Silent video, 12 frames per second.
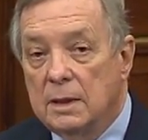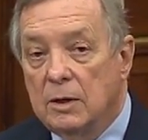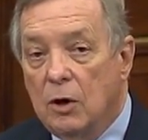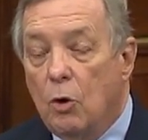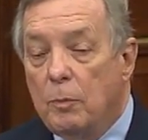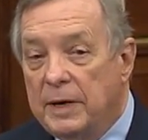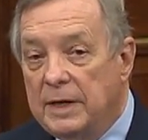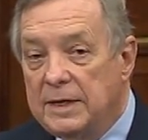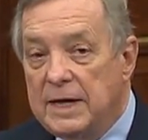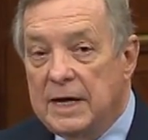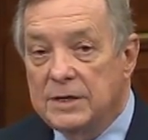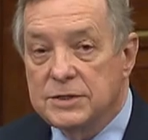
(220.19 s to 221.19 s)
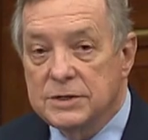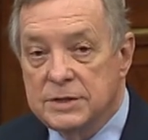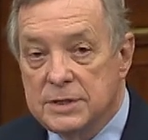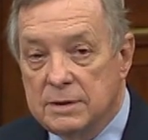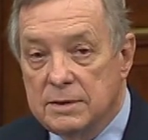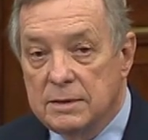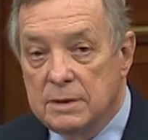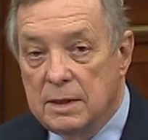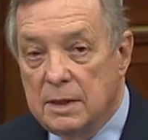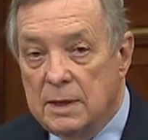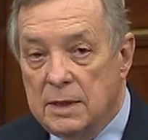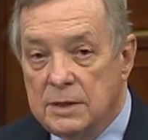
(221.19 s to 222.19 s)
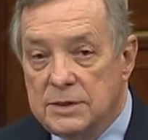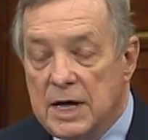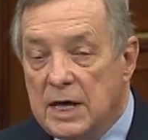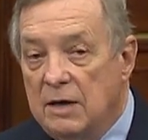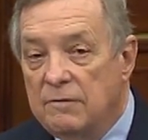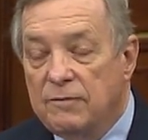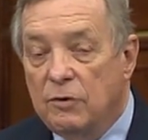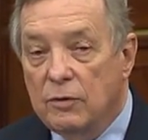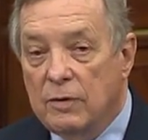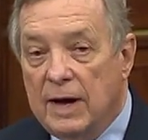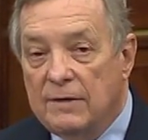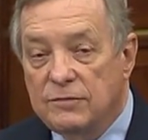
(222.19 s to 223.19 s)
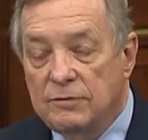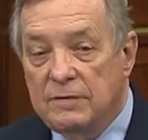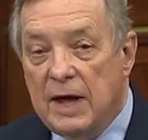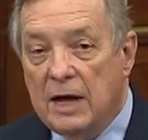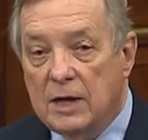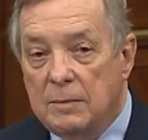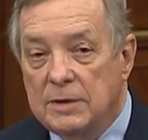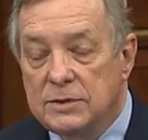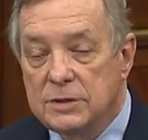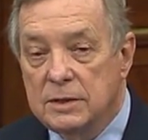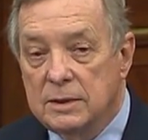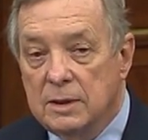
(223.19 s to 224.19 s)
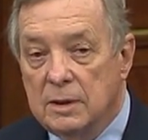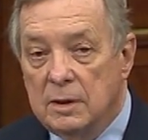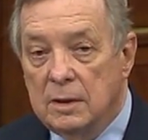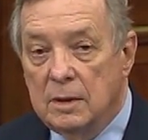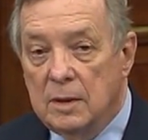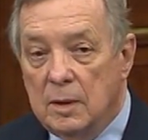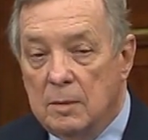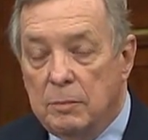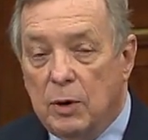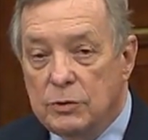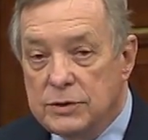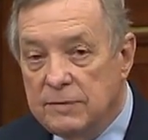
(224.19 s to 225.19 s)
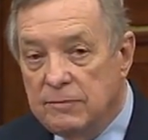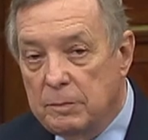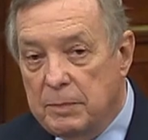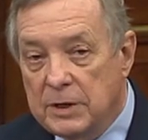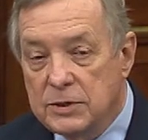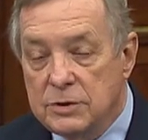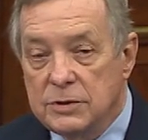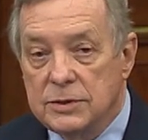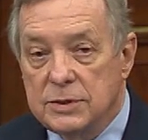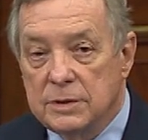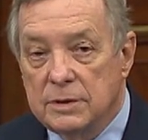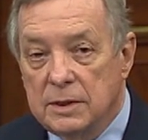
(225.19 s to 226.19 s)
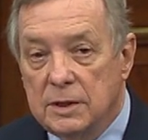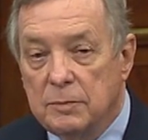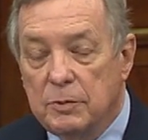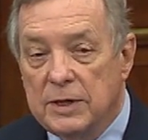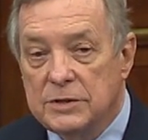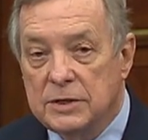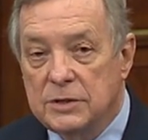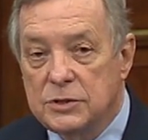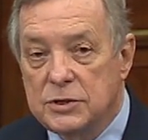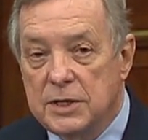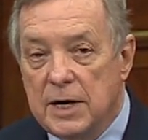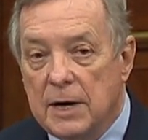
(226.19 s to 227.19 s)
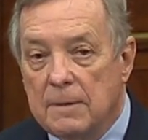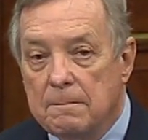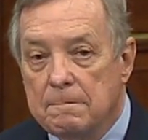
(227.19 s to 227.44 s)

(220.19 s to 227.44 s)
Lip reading: opening desks, taking photographs of documents, posing for pictures in the president's chair.